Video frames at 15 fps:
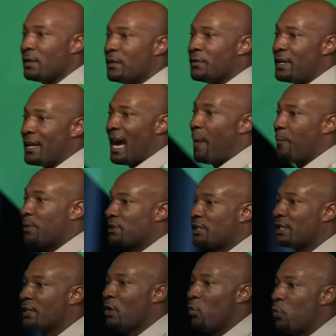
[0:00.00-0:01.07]
The
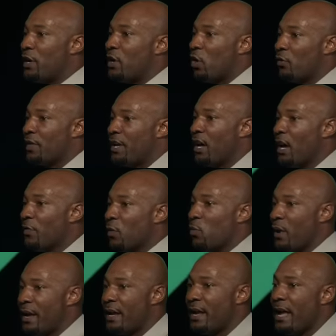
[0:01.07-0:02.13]
opposite, we go the other
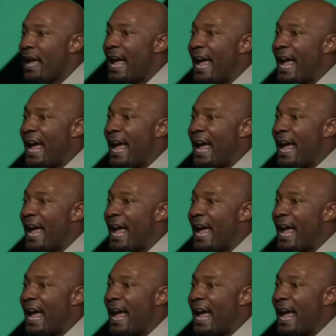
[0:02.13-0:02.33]
way